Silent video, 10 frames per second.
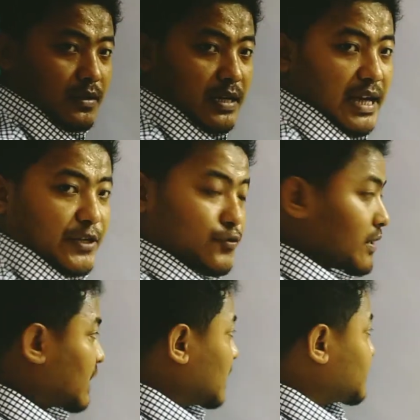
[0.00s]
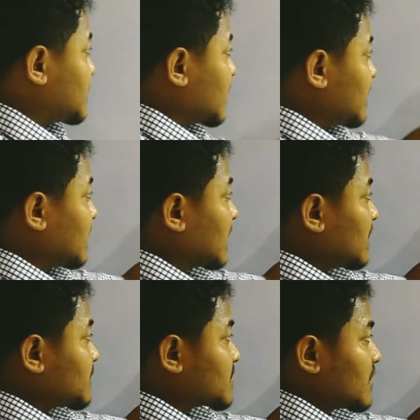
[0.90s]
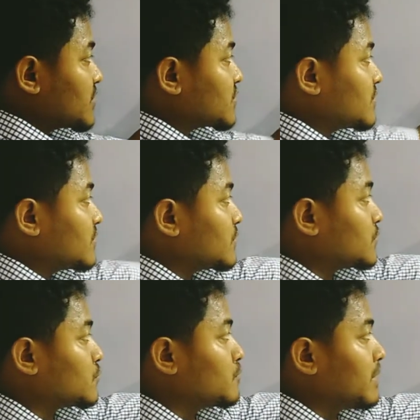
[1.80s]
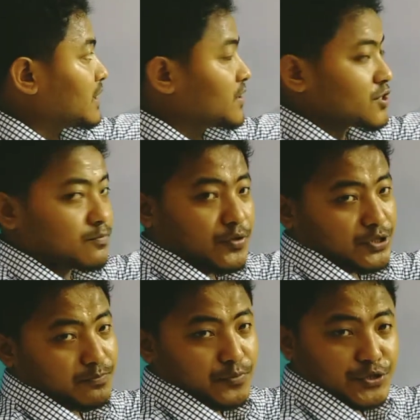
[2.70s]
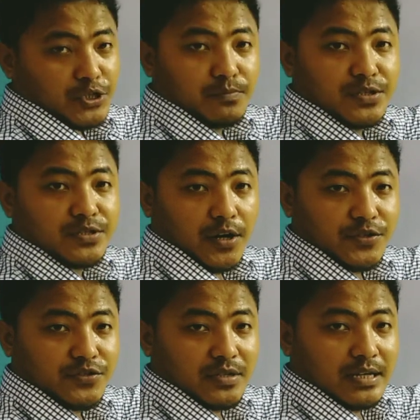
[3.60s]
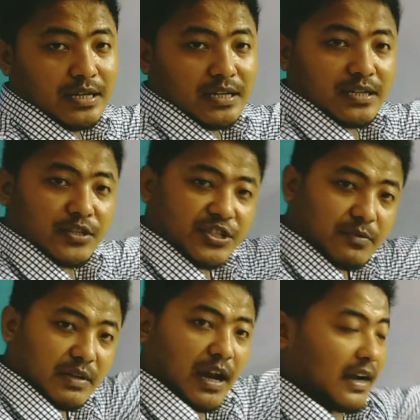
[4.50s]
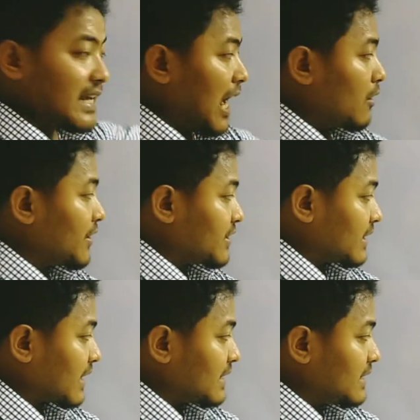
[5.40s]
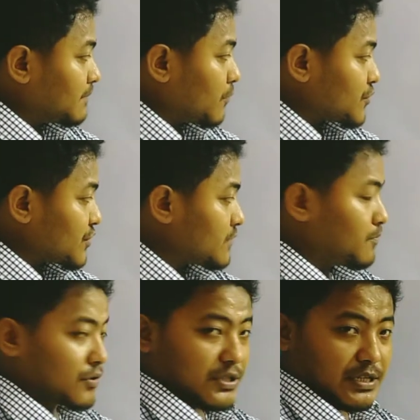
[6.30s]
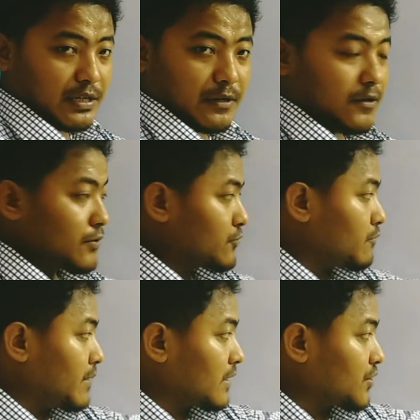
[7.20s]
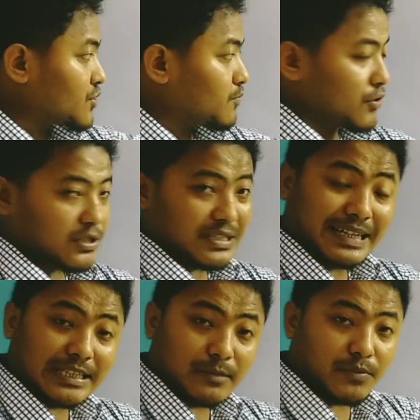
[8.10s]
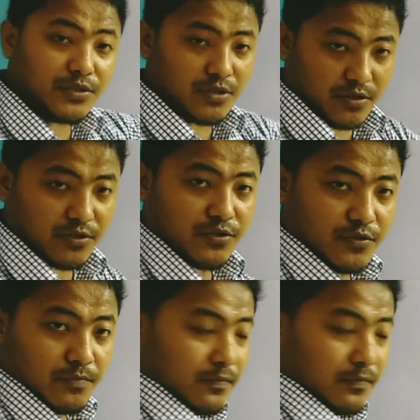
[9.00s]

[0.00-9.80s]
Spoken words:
as we kept here a negative charge to make this body positively charged. Similarly, I will take a positive body here to make this body negatively charged.